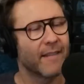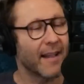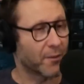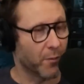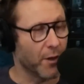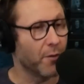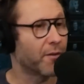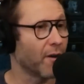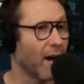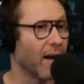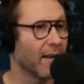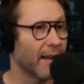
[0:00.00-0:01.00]
That's what you
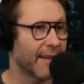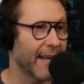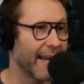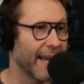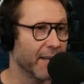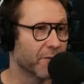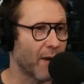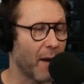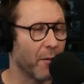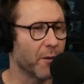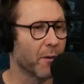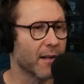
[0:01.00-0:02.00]
thought at that age, right?
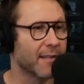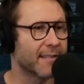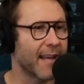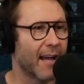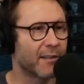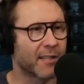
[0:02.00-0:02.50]
When you were on set,